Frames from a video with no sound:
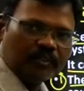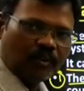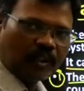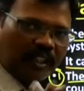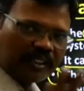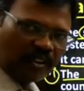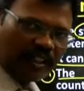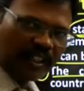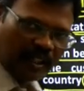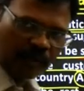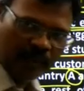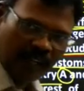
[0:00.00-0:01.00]
Okay, so
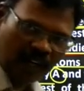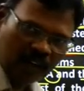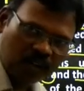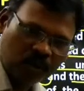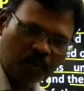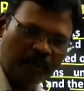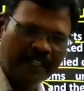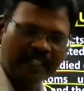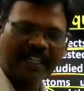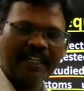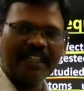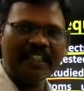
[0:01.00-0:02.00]
here we have two
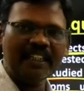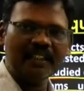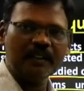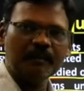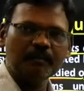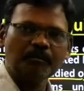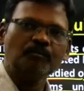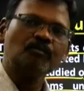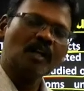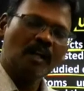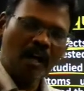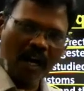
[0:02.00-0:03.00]
main countries
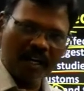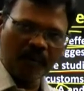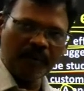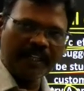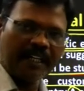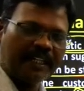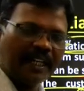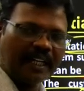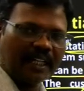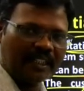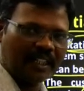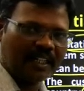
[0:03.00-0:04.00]
and we can
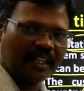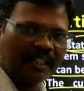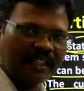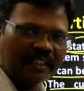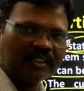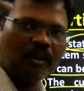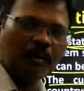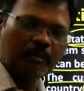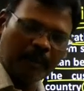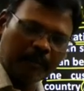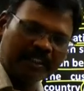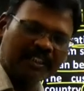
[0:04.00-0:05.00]
take other countries, so
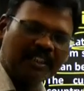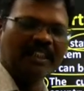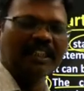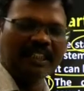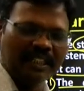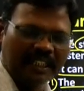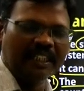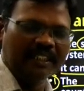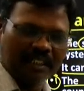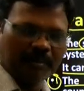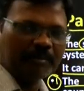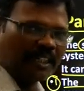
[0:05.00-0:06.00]
maybe C, D,
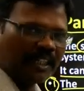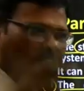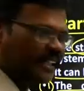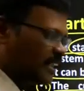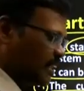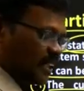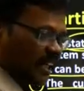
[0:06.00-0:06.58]
something like that.